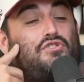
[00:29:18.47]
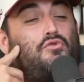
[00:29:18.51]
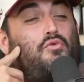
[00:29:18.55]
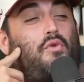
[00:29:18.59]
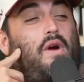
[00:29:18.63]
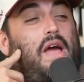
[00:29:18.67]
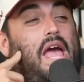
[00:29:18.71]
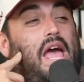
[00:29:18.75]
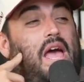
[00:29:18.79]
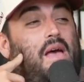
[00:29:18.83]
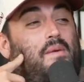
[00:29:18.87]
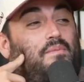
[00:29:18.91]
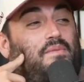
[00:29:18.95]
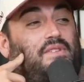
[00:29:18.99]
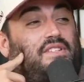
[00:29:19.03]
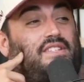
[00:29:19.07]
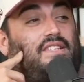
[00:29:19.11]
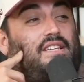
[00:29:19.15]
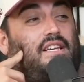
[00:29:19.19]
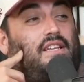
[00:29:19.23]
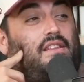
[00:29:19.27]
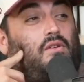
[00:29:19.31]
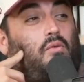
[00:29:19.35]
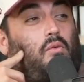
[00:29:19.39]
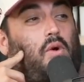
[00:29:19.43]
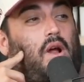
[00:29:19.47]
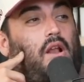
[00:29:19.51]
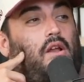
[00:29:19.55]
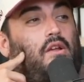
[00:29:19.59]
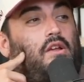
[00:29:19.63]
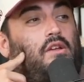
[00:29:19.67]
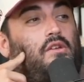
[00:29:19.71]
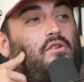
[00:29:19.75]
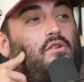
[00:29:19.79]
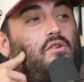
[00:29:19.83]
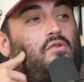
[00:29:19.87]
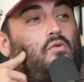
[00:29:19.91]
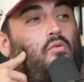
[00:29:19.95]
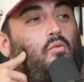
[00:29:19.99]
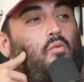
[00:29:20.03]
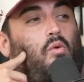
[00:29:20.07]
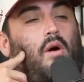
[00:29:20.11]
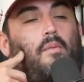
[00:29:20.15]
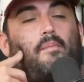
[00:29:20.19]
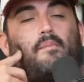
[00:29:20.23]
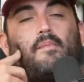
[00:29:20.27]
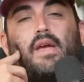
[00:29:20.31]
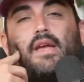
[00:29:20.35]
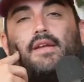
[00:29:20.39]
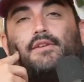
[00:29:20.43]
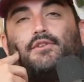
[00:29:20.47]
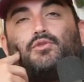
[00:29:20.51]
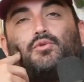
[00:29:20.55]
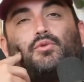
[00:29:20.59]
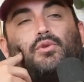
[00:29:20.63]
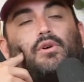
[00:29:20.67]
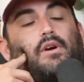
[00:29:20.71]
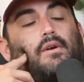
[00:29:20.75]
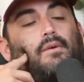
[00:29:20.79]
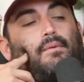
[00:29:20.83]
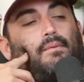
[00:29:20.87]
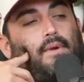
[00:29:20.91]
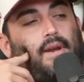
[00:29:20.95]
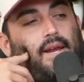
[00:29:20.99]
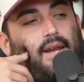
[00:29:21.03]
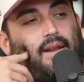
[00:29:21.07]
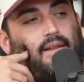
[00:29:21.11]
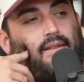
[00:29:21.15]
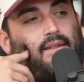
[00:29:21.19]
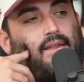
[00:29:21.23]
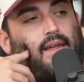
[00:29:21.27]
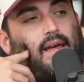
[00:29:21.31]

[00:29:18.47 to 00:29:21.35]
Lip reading: you emceed the wedding? What made you agree to